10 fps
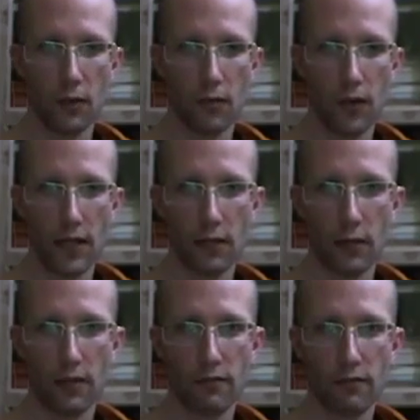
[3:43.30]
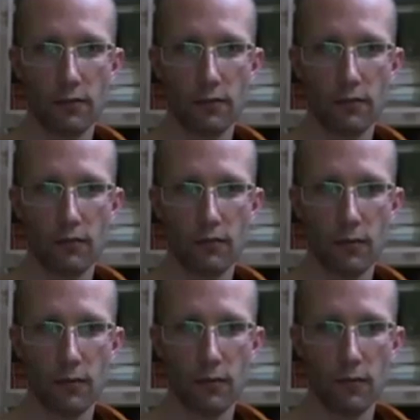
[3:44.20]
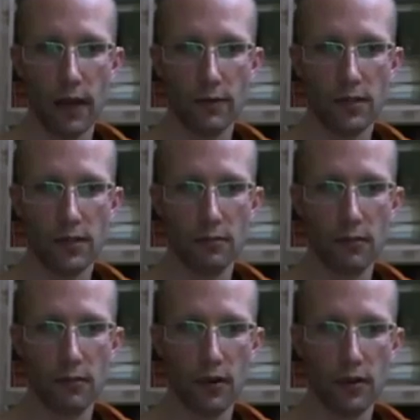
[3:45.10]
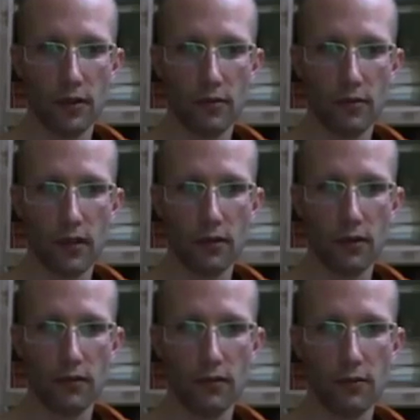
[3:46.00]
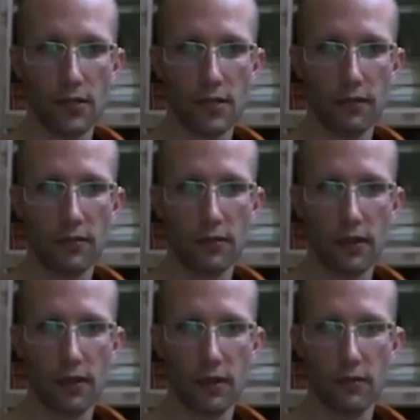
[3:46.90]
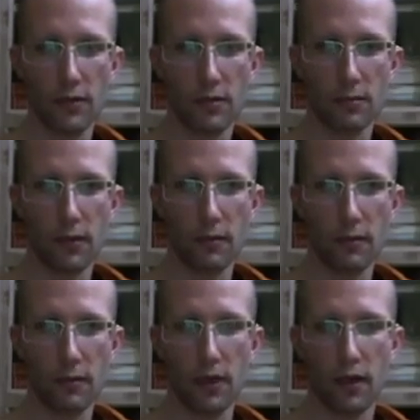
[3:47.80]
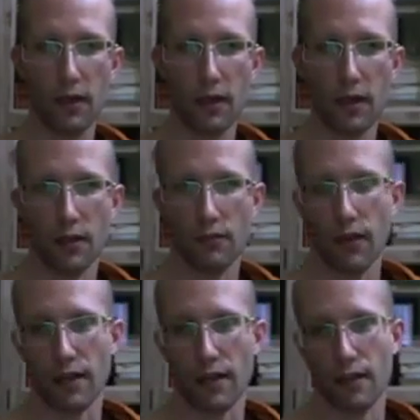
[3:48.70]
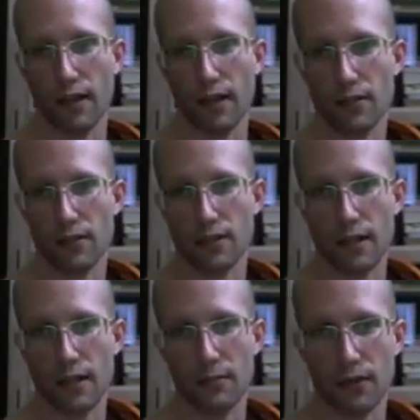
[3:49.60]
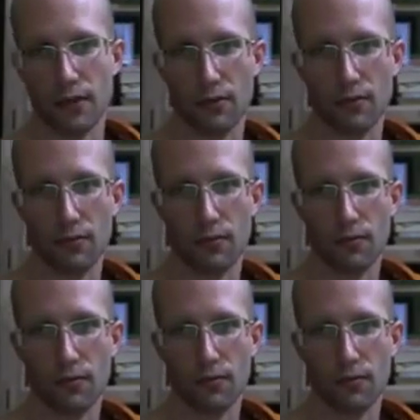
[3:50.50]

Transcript: running away from from that which is important or running away from suffering running away from his problems in fact that's a good example you know